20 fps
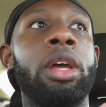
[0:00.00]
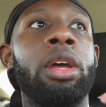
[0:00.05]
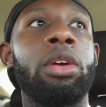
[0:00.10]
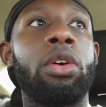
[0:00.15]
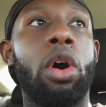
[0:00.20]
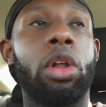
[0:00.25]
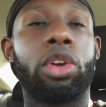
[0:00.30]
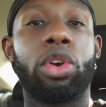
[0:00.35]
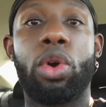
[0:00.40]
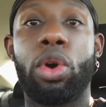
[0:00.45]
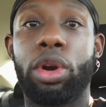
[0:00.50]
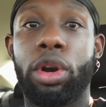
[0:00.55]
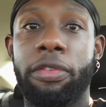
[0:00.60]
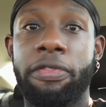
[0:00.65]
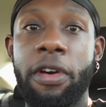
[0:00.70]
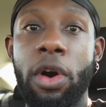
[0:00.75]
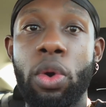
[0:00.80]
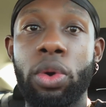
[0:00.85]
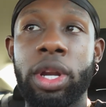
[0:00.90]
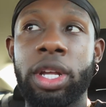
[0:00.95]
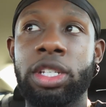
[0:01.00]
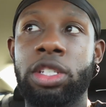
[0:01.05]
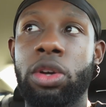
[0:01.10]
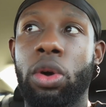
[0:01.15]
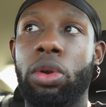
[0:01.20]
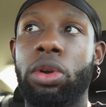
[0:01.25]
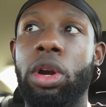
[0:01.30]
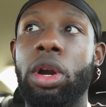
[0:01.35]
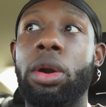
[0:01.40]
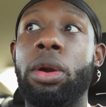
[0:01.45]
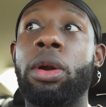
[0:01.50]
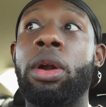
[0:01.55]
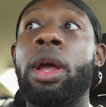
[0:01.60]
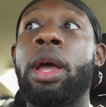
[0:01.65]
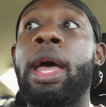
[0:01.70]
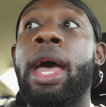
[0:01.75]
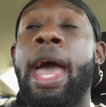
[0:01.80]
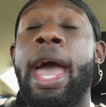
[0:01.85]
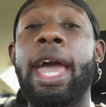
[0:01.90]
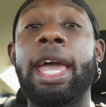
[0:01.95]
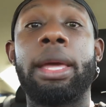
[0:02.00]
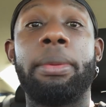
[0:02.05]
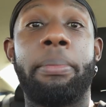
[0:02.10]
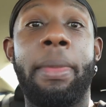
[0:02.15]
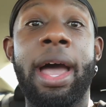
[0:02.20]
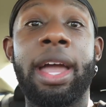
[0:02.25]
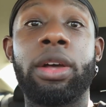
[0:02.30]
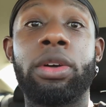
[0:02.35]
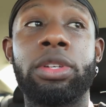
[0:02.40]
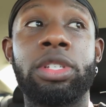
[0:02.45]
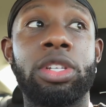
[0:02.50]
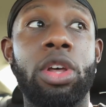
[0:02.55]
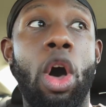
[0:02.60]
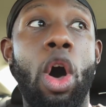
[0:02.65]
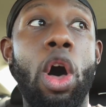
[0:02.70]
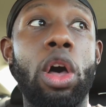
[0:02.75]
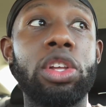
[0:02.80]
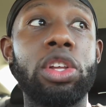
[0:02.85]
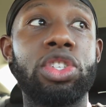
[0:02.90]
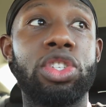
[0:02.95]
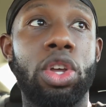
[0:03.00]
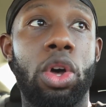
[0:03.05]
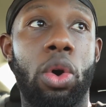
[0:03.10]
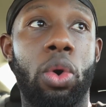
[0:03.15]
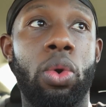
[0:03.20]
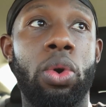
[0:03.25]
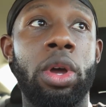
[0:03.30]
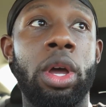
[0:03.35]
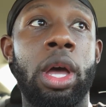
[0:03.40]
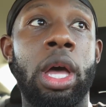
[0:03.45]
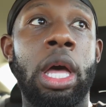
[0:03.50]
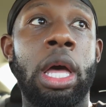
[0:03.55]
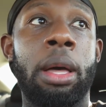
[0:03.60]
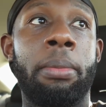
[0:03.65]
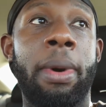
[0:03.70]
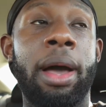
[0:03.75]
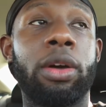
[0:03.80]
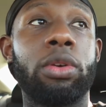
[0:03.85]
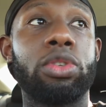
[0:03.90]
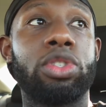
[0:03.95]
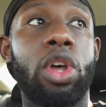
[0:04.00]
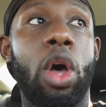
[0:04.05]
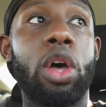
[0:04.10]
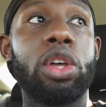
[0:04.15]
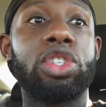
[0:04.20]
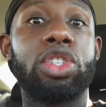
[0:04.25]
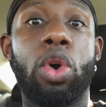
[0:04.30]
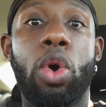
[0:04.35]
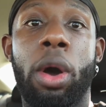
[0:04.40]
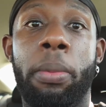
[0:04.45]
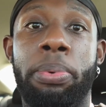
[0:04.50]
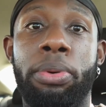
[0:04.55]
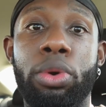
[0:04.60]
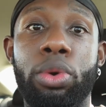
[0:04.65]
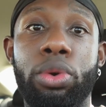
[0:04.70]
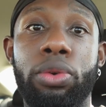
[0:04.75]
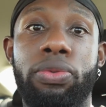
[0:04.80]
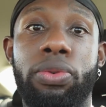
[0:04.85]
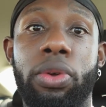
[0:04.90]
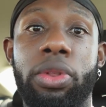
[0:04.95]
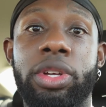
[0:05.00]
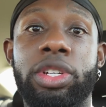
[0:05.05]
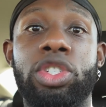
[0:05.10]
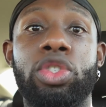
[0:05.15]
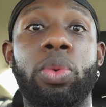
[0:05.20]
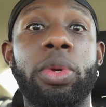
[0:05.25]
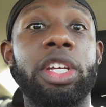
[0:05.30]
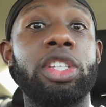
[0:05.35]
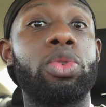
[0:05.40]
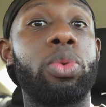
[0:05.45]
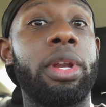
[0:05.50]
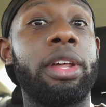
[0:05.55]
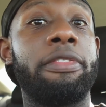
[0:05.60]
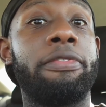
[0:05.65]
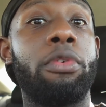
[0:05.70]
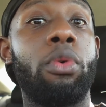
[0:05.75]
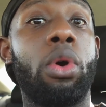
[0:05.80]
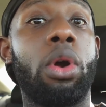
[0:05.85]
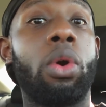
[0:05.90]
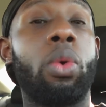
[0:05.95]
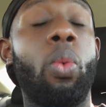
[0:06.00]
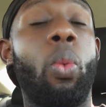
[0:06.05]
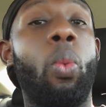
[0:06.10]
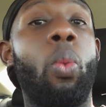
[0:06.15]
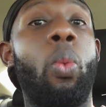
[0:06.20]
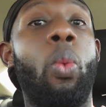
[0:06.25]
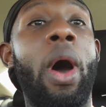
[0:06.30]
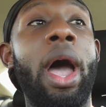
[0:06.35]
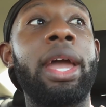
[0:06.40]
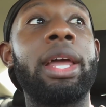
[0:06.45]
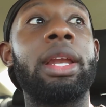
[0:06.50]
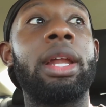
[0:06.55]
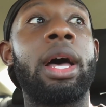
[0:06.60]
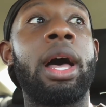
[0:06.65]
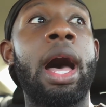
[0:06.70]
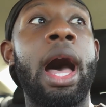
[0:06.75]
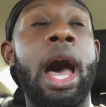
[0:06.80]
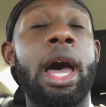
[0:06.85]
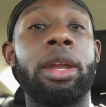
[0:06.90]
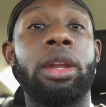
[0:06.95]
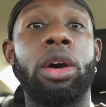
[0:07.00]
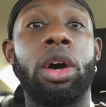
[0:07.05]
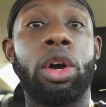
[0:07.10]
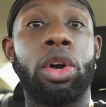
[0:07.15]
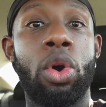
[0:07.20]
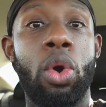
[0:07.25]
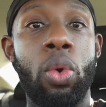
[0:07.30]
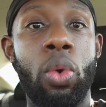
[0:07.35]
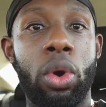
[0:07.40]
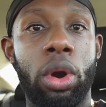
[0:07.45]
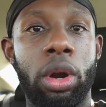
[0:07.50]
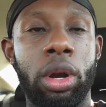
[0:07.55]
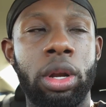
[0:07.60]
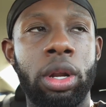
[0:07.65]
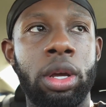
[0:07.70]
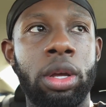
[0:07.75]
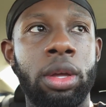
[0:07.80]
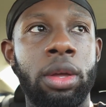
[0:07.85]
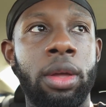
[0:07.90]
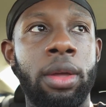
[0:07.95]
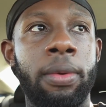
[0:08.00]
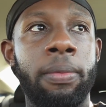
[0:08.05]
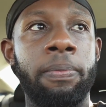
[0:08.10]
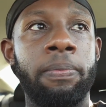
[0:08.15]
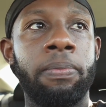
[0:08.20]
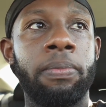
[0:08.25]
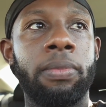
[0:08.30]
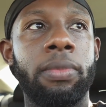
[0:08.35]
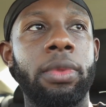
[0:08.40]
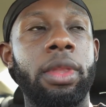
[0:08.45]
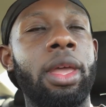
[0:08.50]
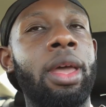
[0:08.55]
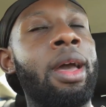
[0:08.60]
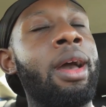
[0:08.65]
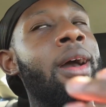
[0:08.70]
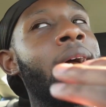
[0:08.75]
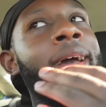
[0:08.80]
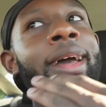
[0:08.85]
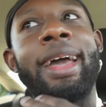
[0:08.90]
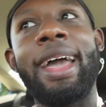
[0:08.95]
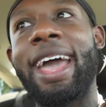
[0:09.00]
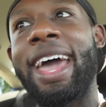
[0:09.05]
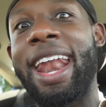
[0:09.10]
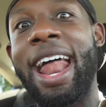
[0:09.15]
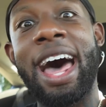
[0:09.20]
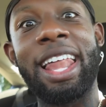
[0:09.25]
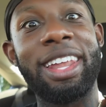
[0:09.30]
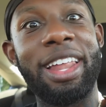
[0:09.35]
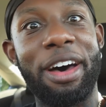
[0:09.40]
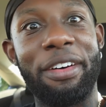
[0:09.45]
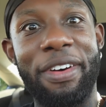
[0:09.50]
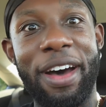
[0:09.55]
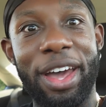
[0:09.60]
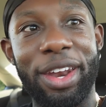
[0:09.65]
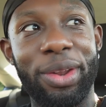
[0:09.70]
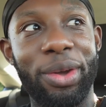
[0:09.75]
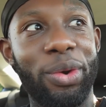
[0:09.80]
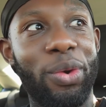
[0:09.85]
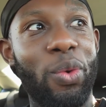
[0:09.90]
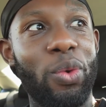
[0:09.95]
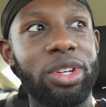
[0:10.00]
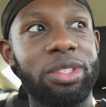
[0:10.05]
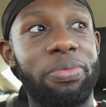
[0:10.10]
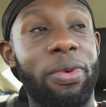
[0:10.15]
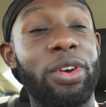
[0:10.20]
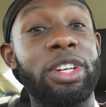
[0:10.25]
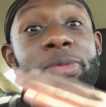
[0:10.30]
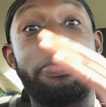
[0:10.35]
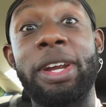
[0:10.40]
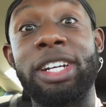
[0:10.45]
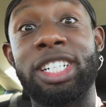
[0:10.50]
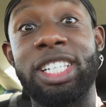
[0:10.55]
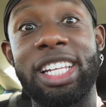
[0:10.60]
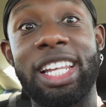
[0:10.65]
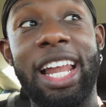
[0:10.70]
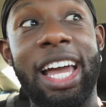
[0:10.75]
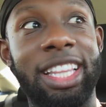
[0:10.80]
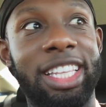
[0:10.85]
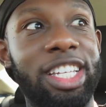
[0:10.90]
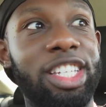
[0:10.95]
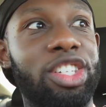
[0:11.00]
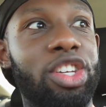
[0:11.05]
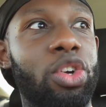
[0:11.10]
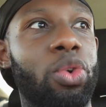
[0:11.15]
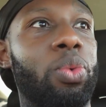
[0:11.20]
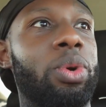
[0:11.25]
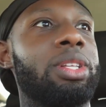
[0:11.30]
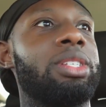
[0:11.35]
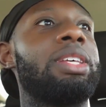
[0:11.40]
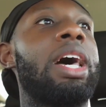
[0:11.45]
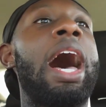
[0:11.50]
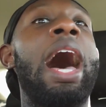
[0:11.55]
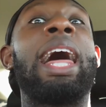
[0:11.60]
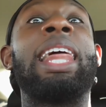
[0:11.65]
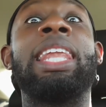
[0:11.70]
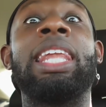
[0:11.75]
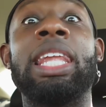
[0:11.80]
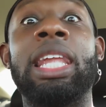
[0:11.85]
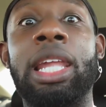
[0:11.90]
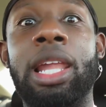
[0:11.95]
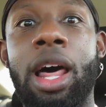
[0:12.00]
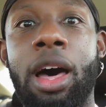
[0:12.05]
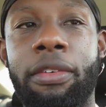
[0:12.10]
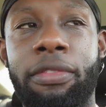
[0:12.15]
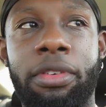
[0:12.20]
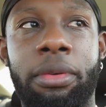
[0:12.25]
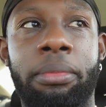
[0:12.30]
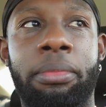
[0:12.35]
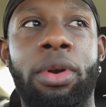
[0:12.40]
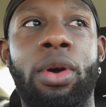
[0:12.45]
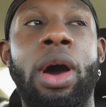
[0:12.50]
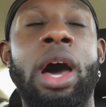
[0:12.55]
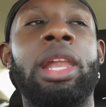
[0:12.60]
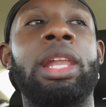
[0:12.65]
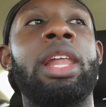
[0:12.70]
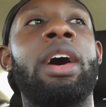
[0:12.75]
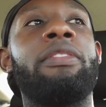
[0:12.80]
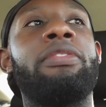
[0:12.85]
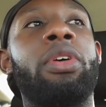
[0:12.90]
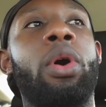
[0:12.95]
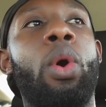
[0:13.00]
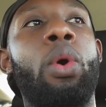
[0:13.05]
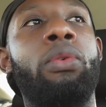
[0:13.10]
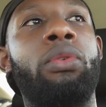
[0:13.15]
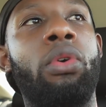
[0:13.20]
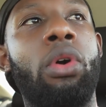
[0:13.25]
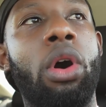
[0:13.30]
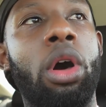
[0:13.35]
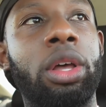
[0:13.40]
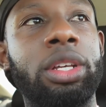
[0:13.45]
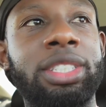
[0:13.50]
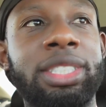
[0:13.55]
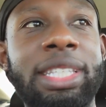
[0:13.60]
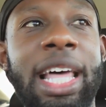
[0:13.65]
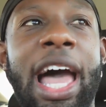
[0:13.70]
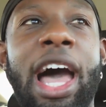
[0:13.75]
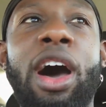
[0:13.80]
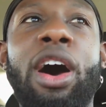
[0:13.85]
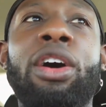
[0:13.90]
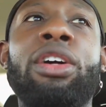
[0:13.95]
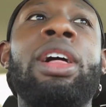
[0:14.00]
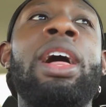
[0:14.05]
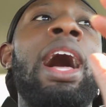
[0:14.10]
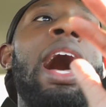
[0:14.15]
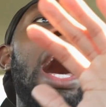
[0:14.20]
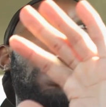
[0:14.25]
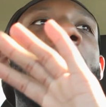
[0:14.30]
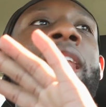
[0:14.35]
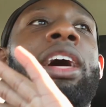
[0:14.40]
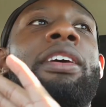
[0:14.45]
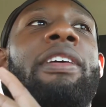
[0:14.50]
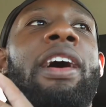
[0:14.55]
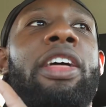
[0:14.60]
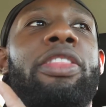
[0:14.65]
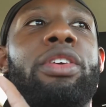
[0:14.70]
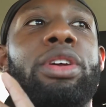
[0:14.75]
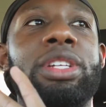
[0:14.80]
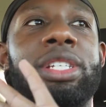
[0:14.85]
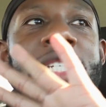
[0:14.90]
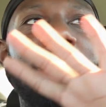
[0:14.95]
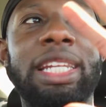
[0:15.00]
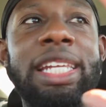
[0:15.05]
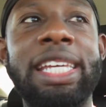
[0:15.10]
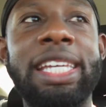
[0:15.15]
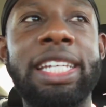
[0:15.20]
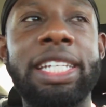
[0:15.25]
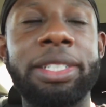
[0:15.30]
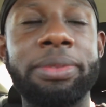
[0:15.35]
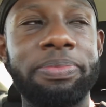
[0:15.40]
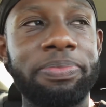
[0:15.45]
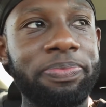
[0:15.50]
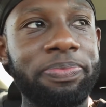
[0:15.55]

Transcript: called her on her phone and told her, hey, Michael's also approved for this 2024 white Honda Accord. And I love Honda Accords, bro, especially like these new ones. I love them, bro. I love the overall style. I love how they're sleek.